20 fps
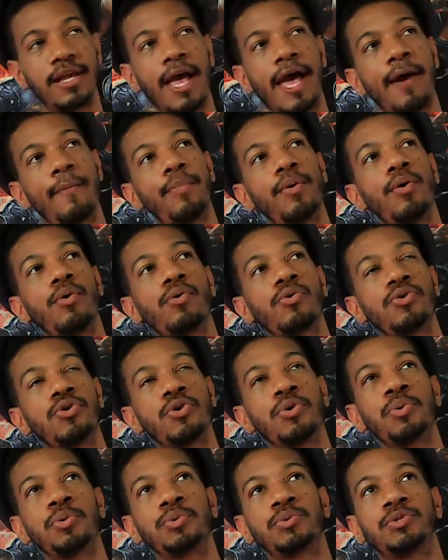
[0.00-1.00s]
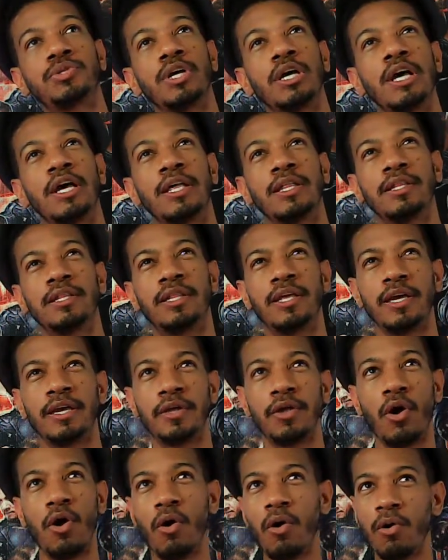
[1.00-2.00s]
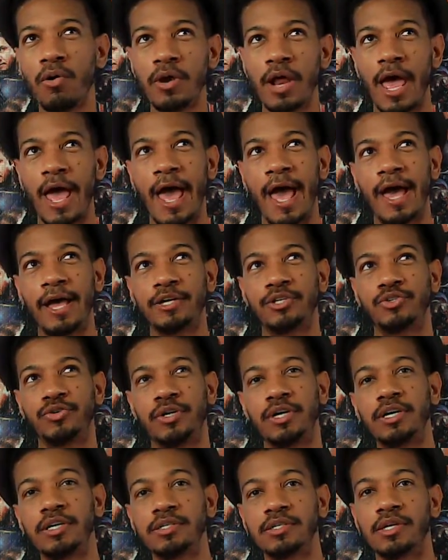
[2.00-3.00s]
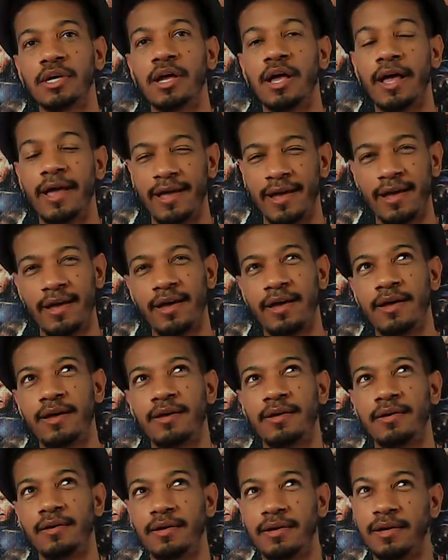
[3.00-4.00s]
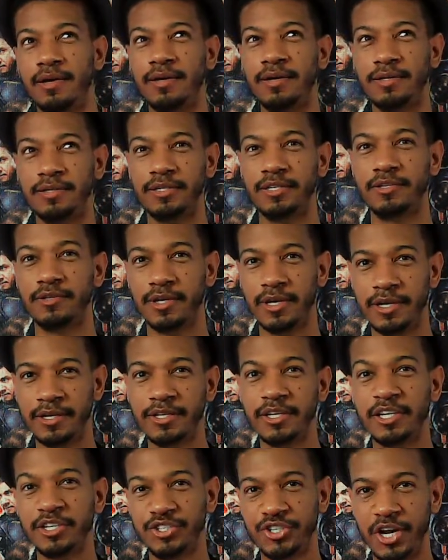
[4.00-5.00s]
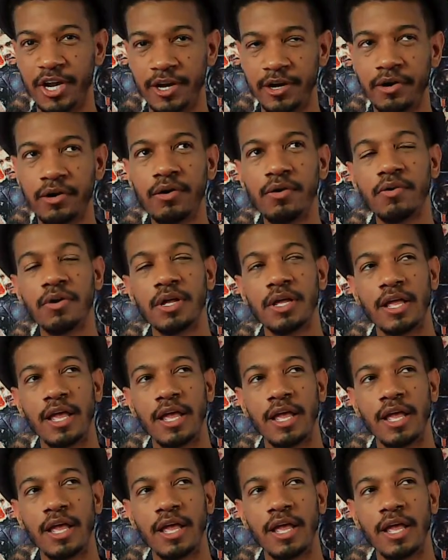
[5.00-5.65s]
Apple use their own hardware, in the general.